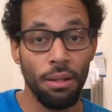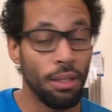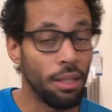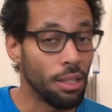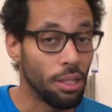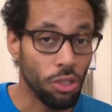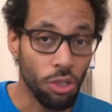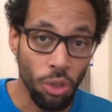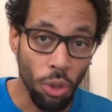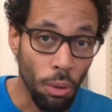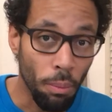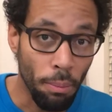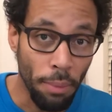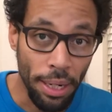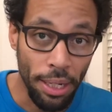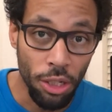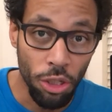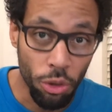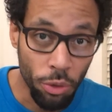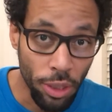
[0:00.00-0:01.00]
There's no
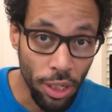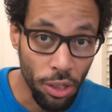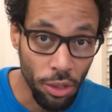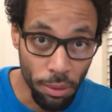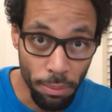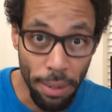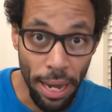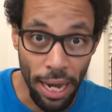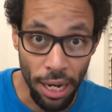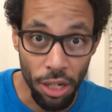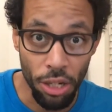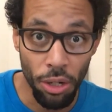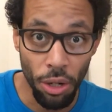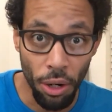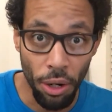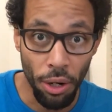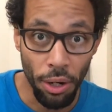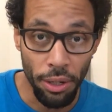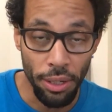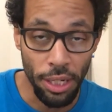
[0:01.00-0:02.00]
money tree in your
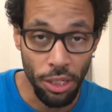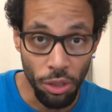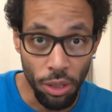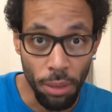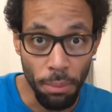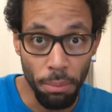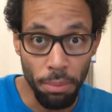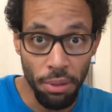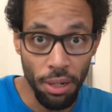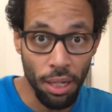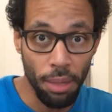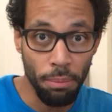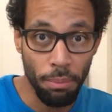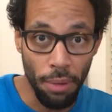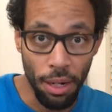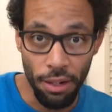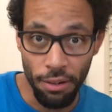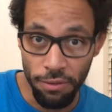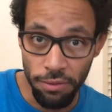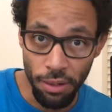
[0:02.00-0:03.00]
backyard that you can pluck
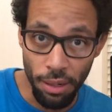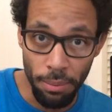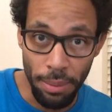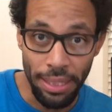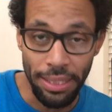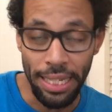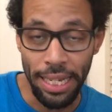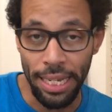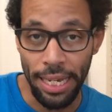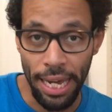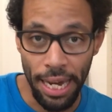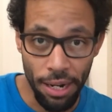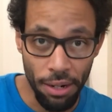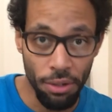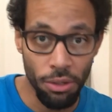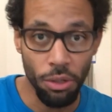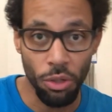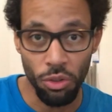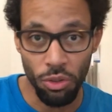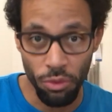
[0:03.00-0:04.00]
money from and take care
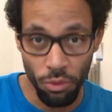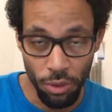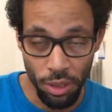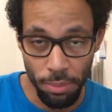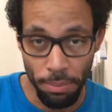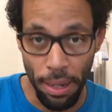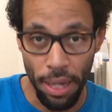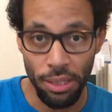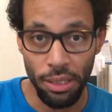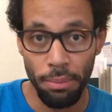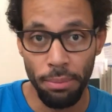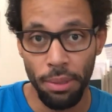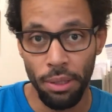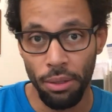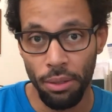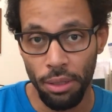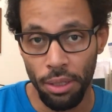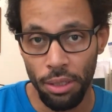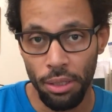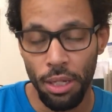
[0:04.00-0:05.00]
of those
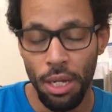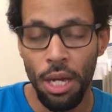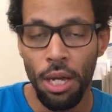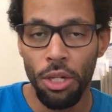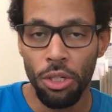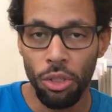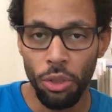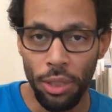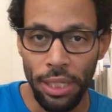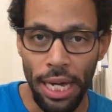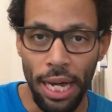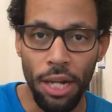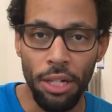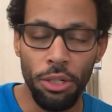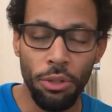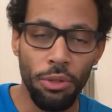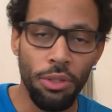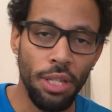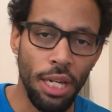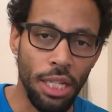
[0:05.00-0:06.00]
responsibilities. So you gotta
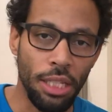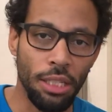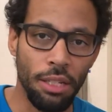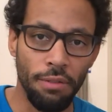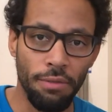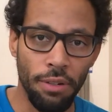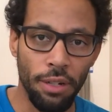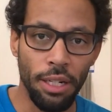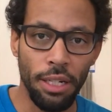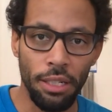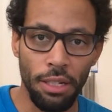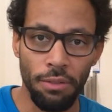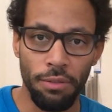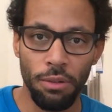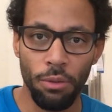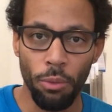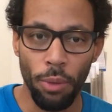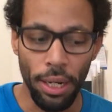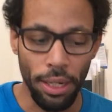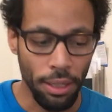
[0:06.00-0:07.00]
do things in a very
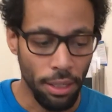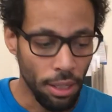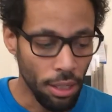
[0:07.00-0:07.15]
different way.